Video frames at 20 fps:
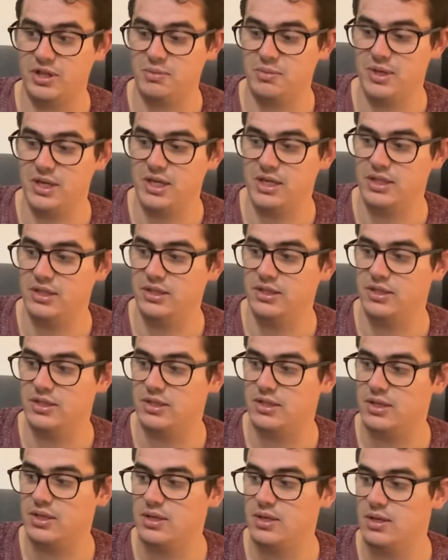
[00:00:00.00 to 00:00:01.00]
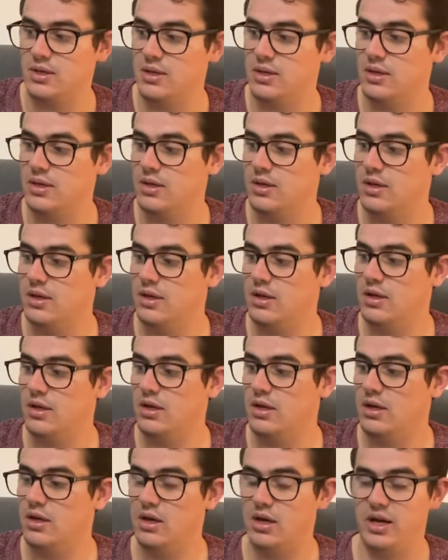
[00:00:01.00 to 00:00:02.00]
means
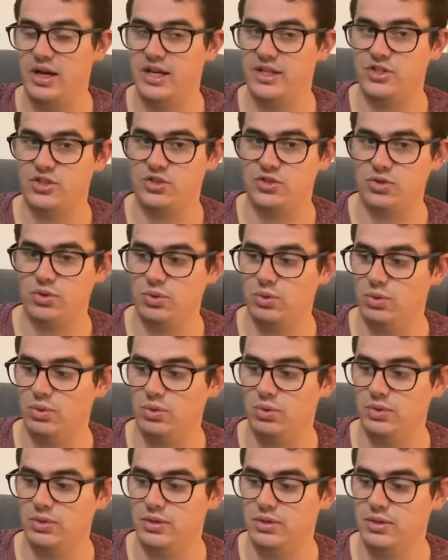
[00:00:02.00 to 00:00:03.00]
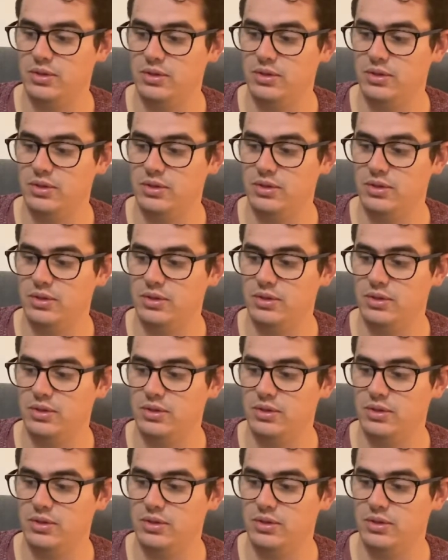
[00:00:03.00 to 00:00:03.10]
I stalled.